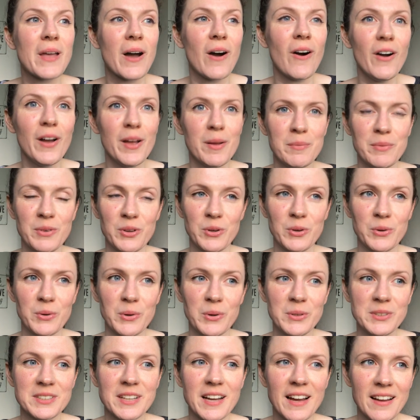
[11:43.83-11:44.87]
I am
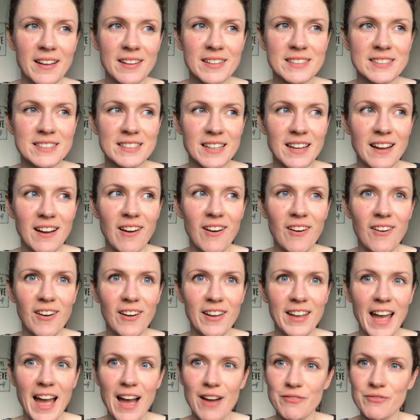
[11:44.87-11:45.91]
cured and
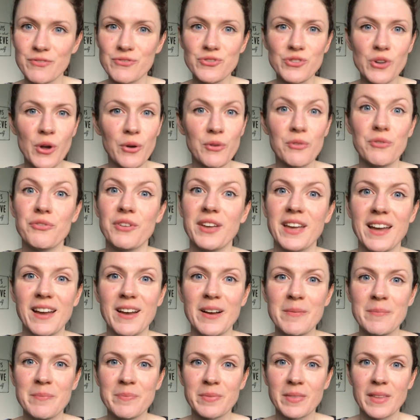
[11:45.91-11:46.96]
I have no
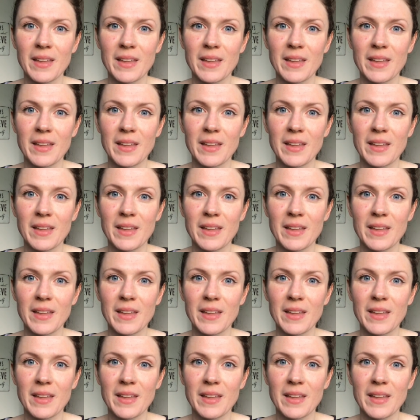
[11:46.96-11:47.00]
fear.